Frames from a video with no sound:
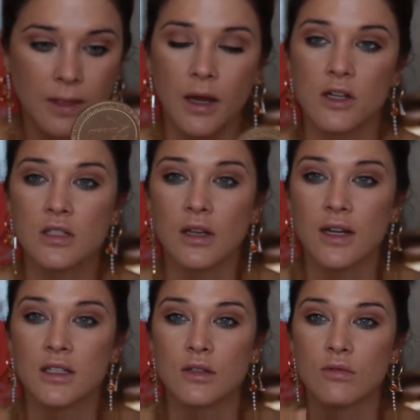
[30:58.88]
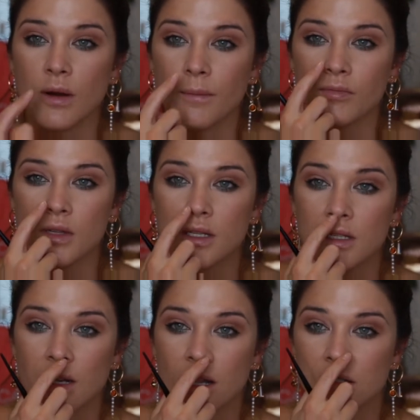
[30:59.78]
I just like to
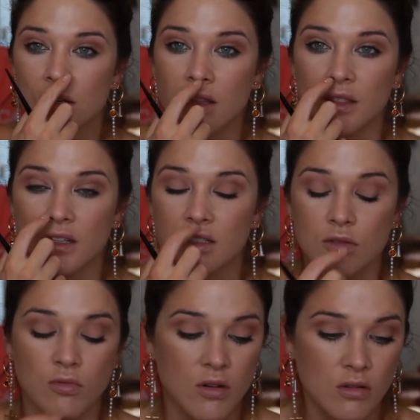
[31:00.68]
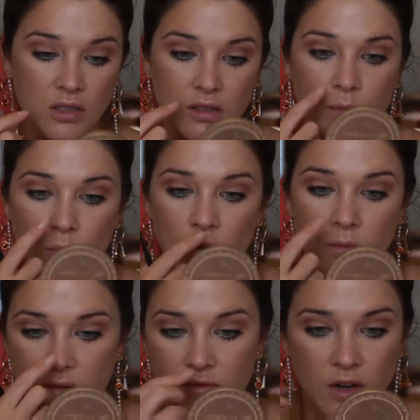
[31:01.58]
slender this as well because the bore
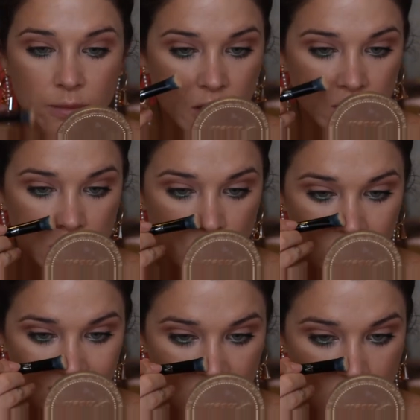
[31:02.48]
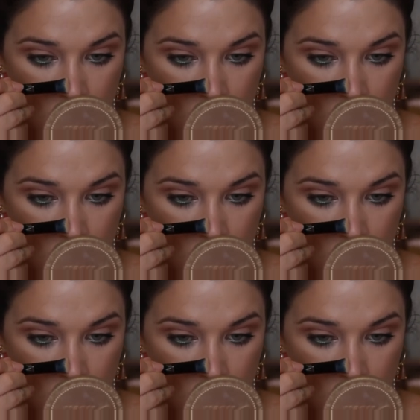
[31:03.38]
on my front eyes is quite